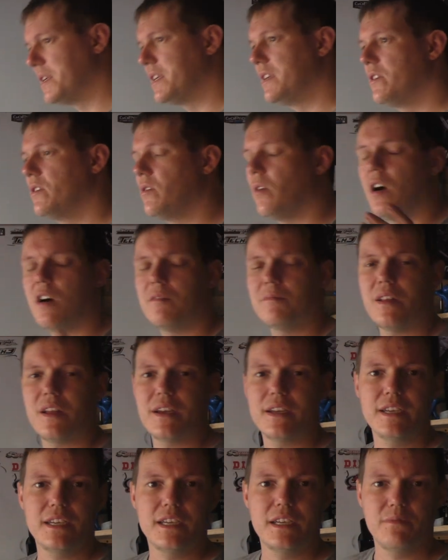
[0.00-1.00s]
me. You know what I'm
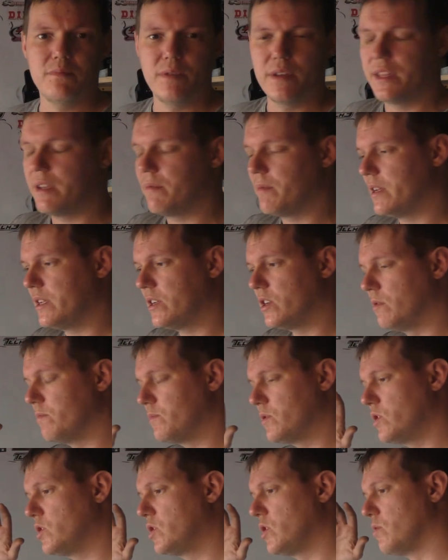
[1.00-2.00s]
like with it when it
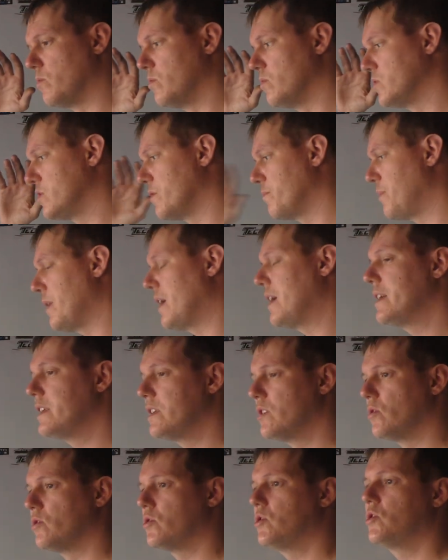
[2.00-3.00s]
comes to tools or
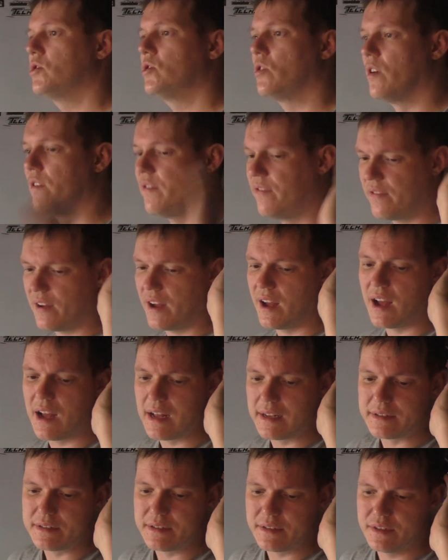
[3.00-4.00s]
buying good stuff,
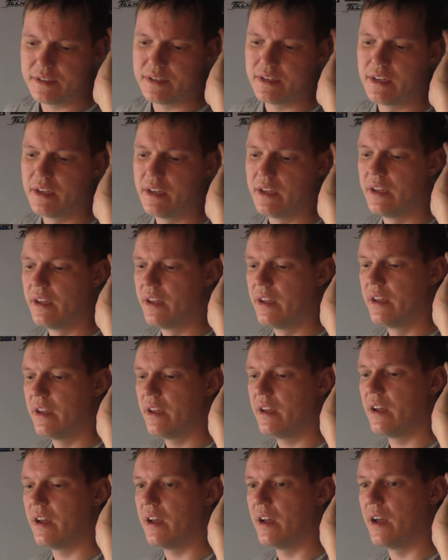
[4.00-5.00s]
and
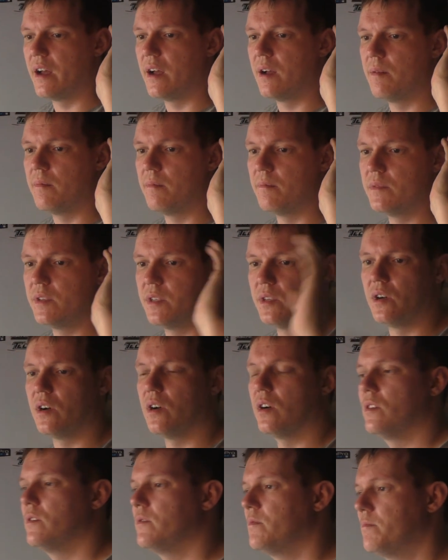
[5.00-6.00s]
um, you
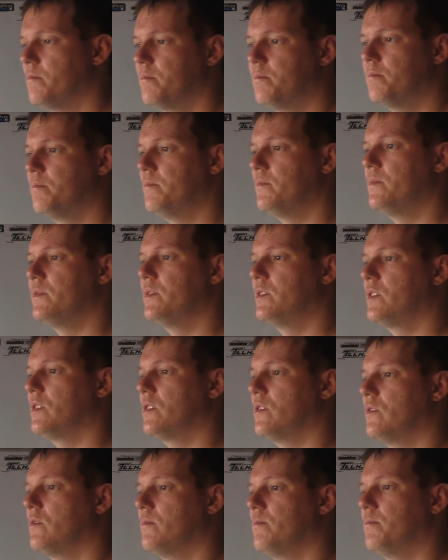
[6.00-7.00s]
know,
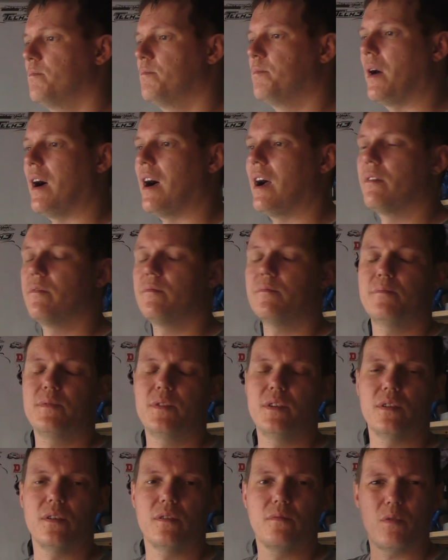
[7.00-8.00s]
buy,
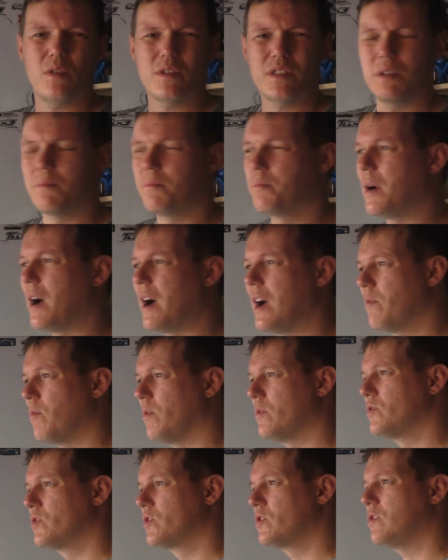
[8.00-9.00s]
you know, what is it, buy
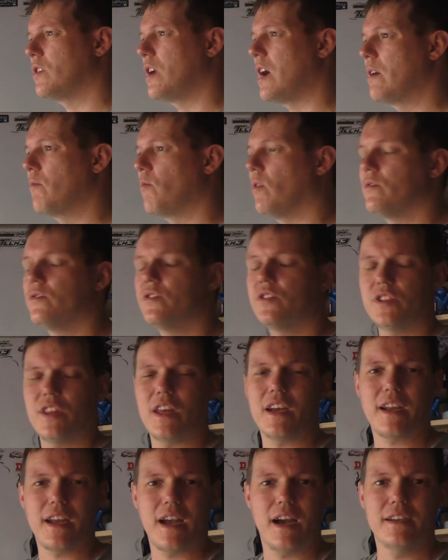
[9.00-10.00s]
once, cry once,
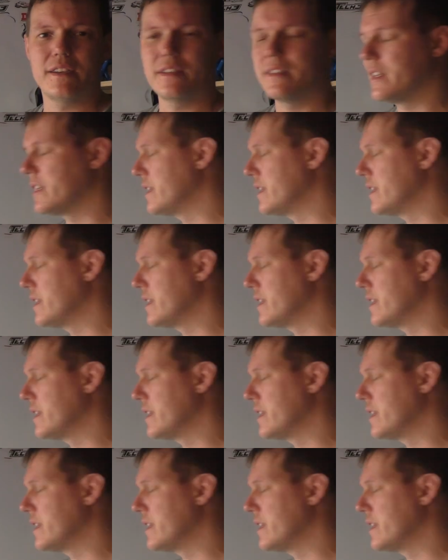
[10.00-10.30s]
that kind of